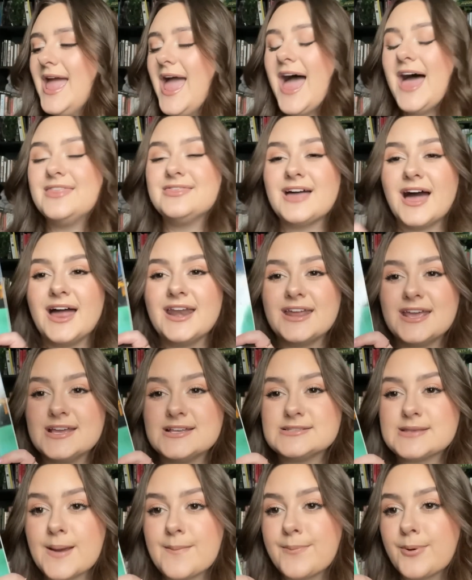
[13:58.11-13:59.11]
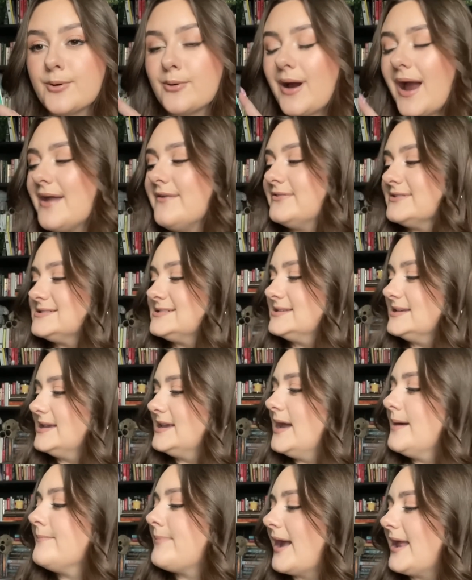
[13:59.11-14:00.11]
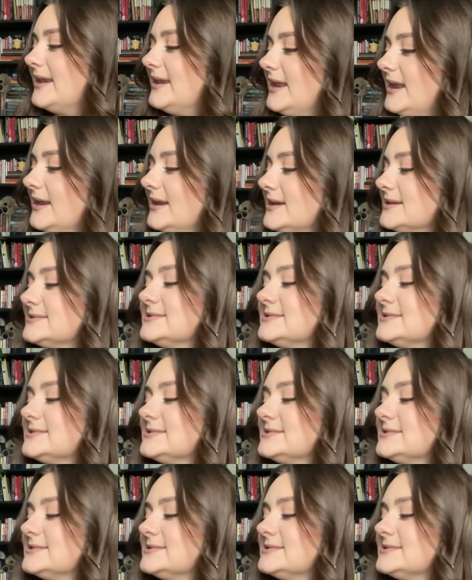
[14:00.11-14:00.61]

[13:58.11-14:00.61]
and that is Privacy by Nina